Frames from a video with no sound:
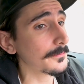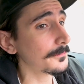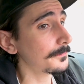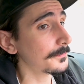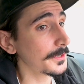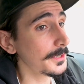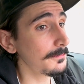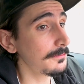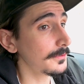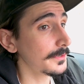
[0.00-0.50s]

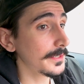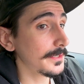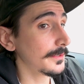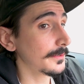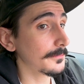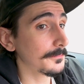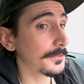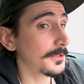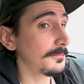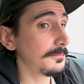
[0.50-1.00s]
People
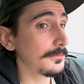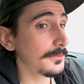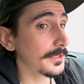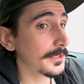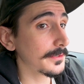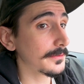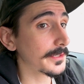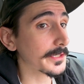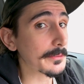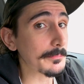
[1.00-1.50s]

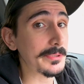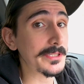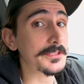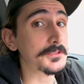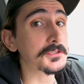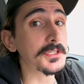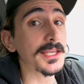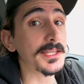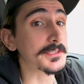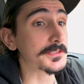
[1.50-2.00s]
get like
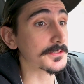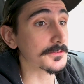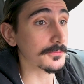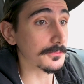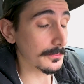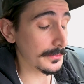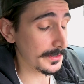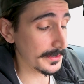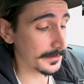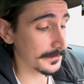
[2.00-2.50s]
possessed
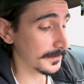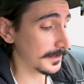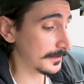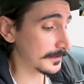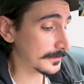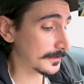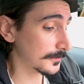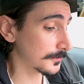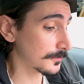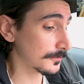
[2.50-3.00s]
in
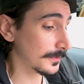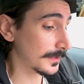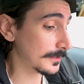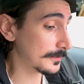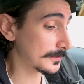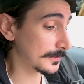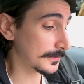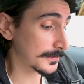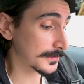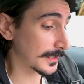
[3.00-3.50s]
these
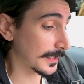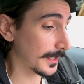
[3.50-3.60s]
situations.